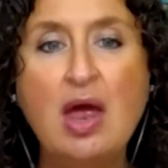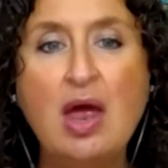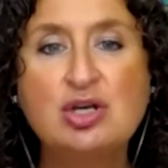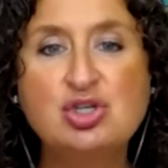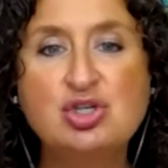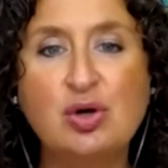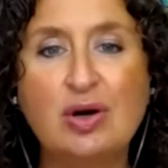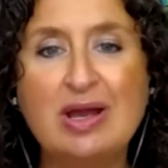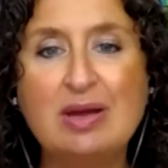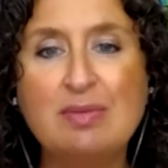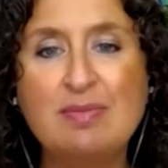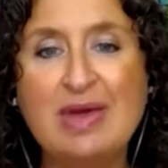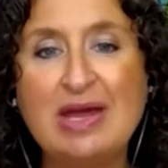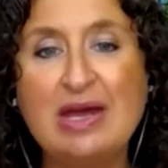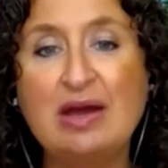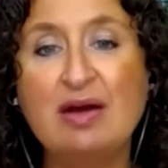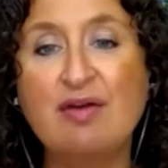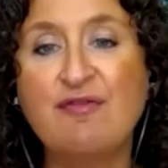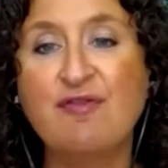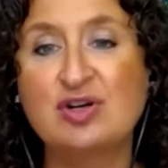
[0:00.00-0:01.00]
Joining
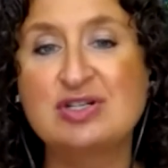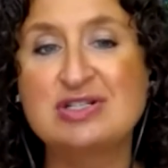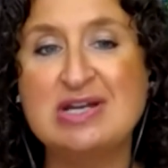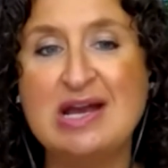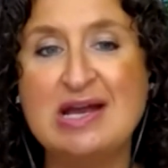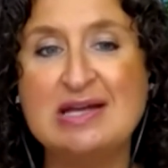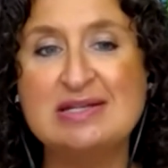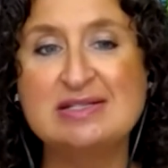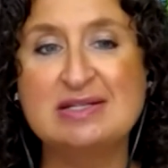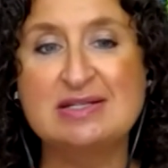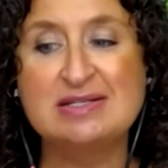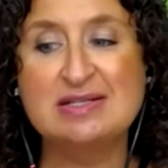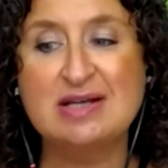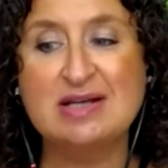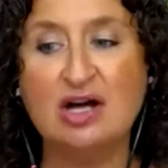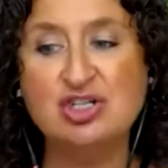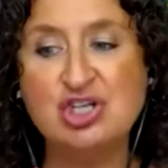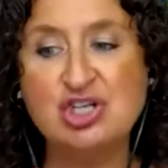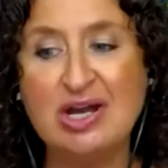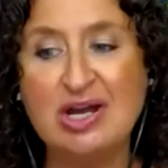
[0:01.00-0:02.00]
me for today's
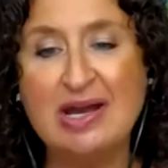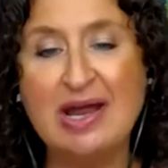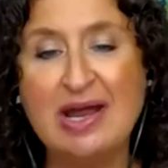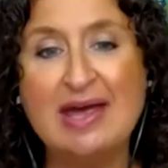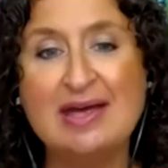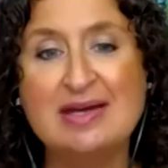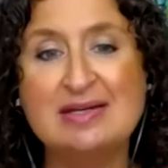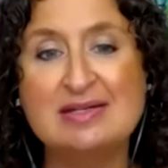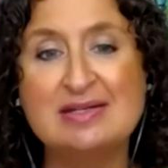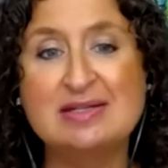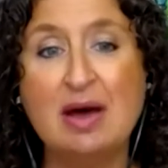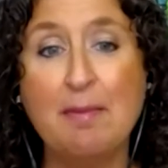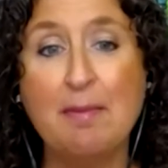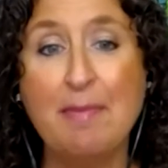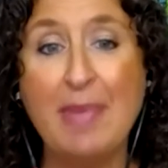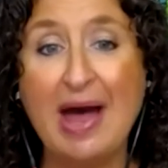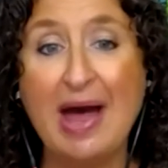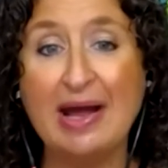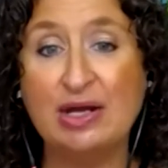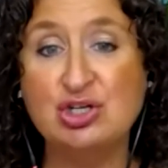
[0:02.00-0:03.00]
discussion is
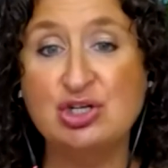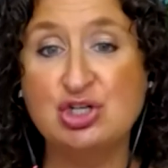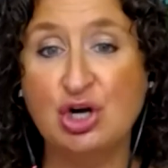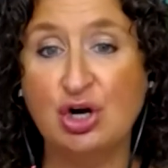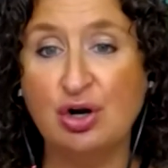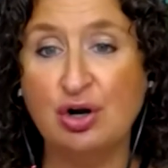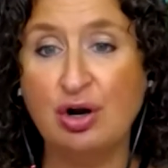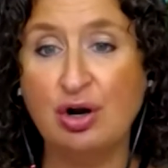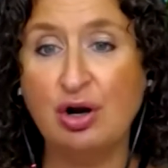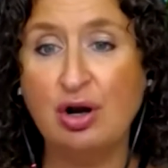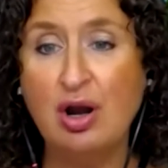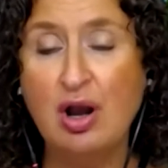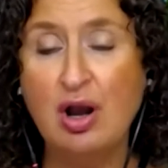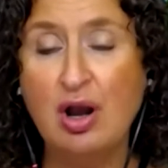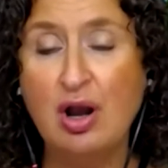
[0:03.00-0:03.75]
Meghan Turner,